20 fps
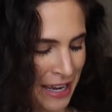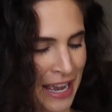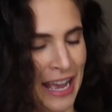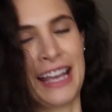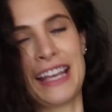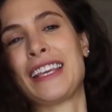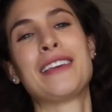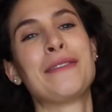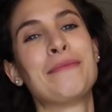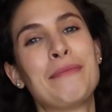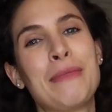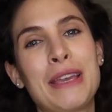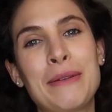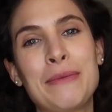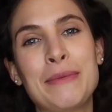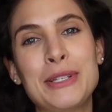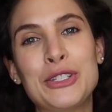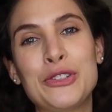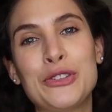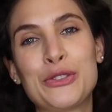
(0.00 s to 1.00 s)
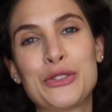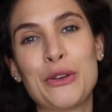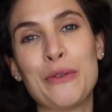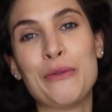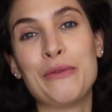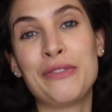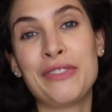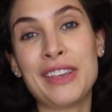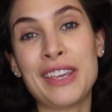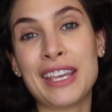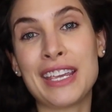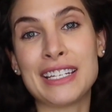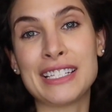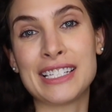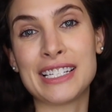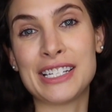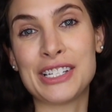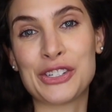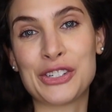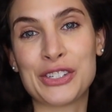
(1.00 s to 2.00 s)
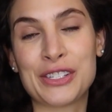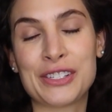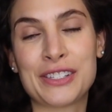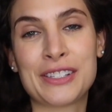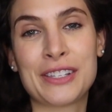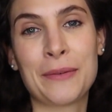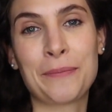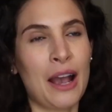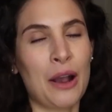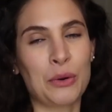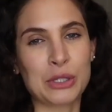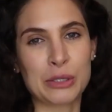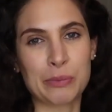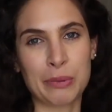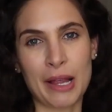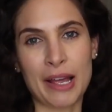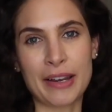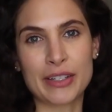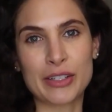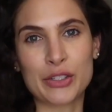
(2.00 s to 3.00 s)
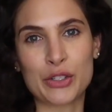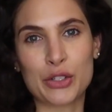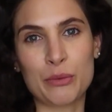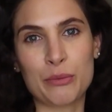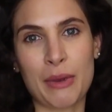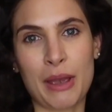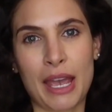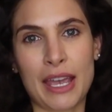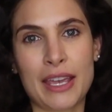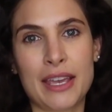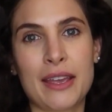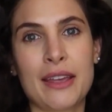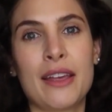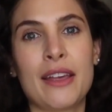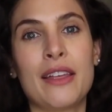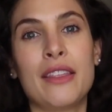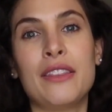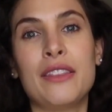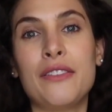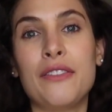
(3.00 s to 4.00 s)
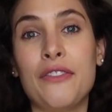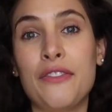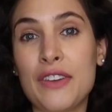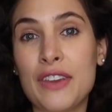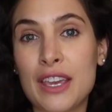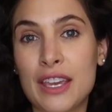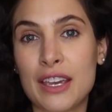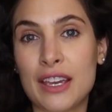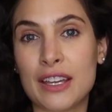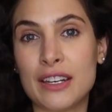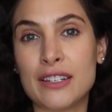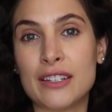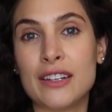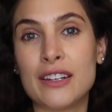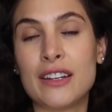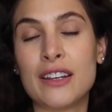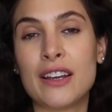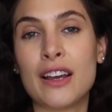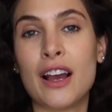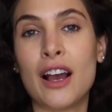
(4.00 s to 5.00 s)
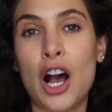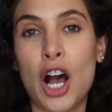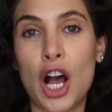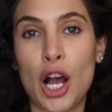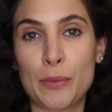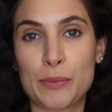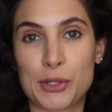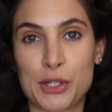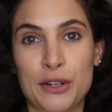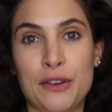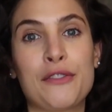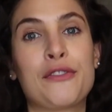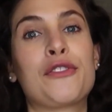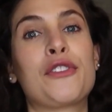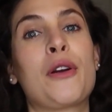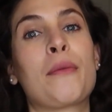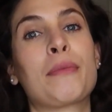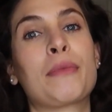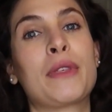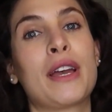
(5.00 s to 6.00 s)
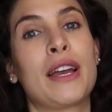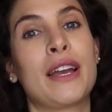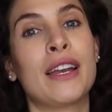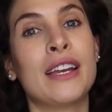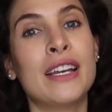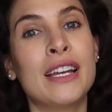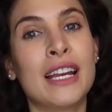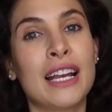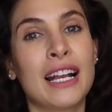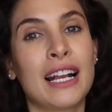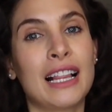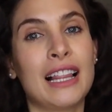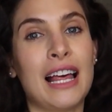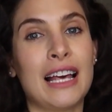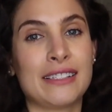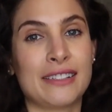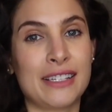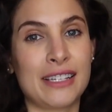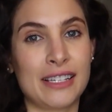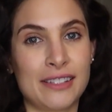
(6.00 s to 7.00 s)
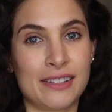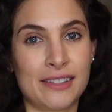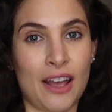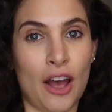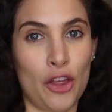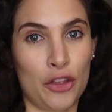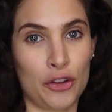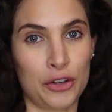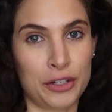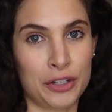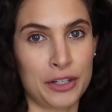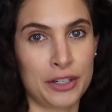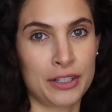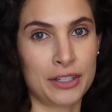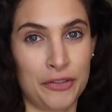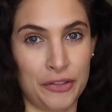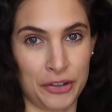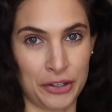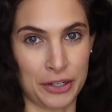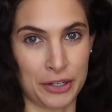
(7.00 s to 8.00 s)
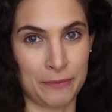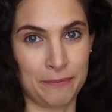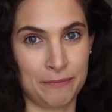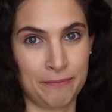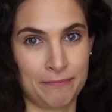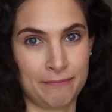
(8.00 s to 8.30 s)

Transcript: I can maybe do some vegan dishes. I was planning to make the vegan option from the classic Southern food.